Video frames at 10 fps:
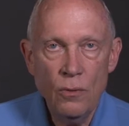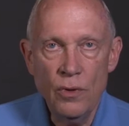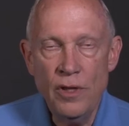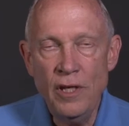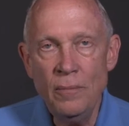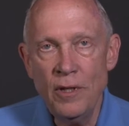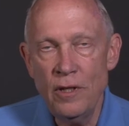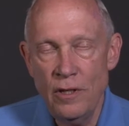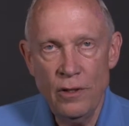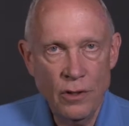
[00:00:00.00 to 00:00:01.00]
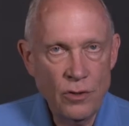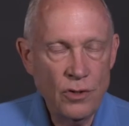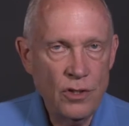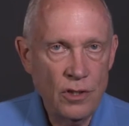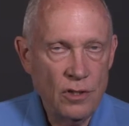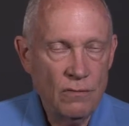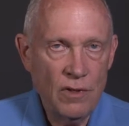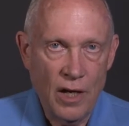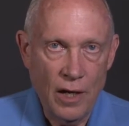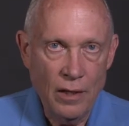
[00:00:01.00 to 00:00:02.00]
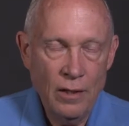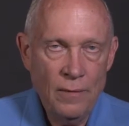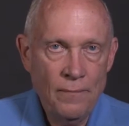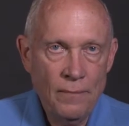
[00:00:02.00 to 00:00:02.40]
When you think about the characteristics of God,